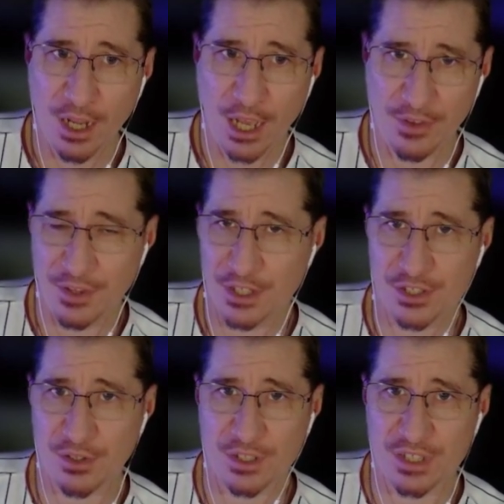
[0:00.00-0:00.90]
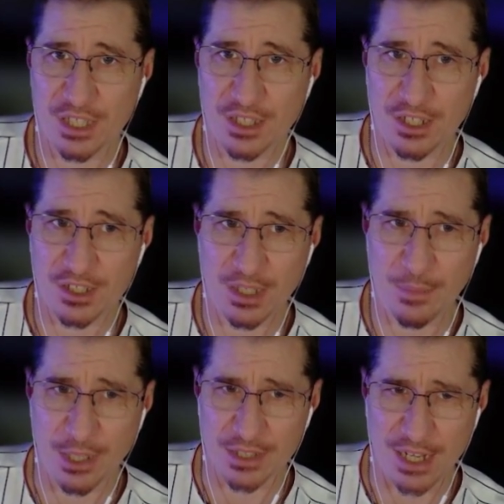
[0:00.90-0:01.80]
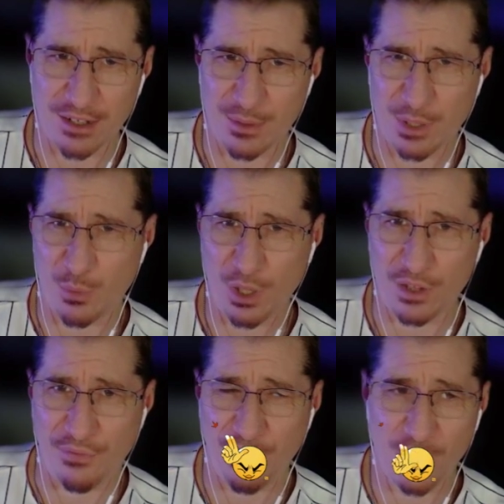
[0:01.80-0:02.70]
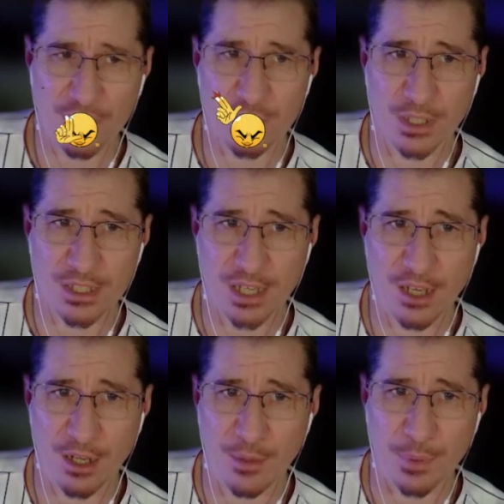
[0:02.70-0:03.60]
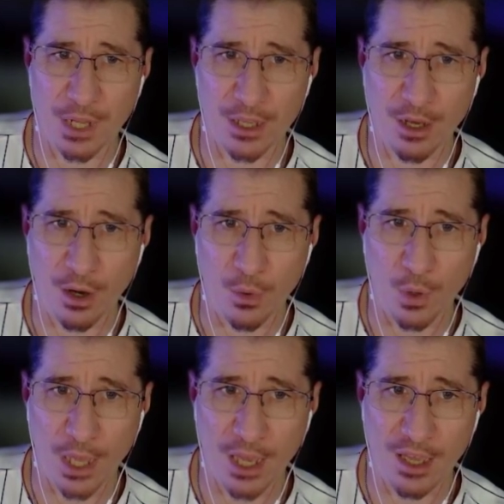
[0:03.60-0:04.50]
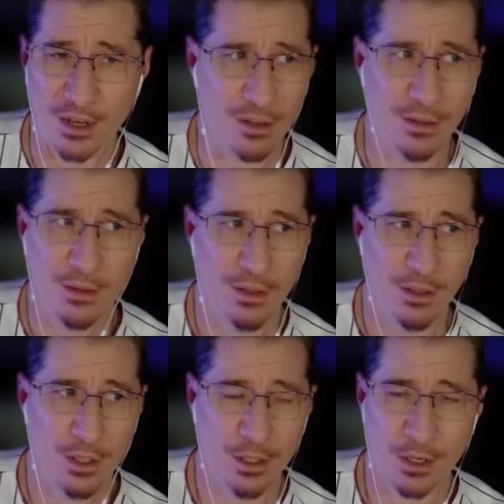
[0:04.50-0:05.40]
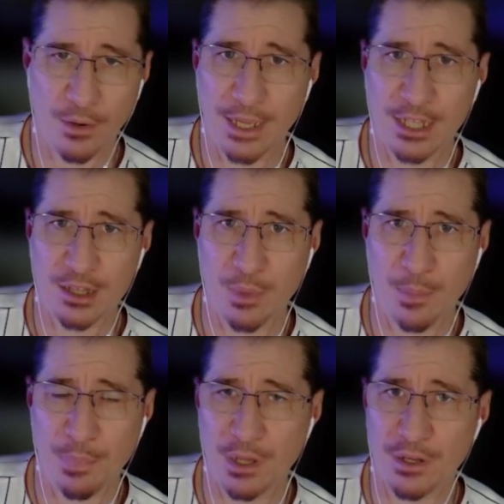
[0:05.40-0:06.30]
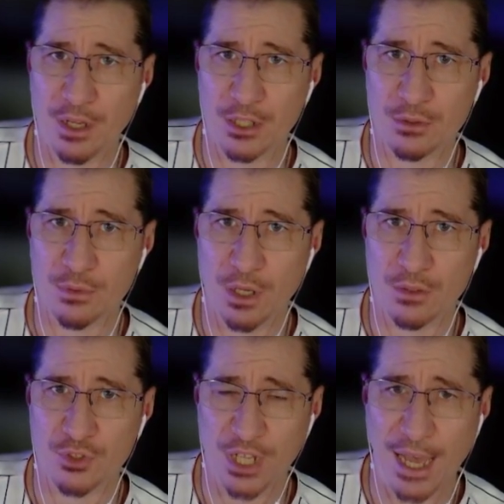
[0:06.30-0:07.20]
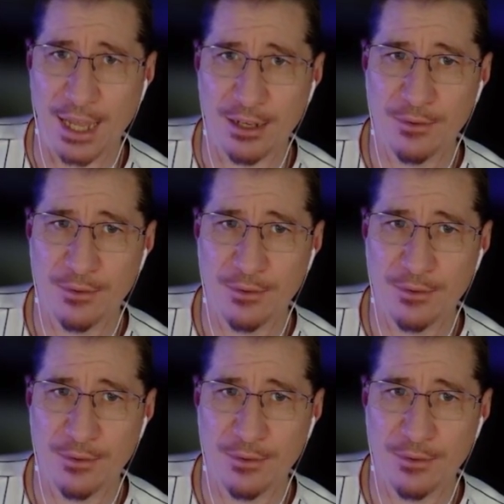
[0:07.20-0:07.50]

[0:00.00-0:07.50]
And then they started sending these emails out, and I'm like, what the f***? So I sign up and I go, and, you know, I hit them up on chat,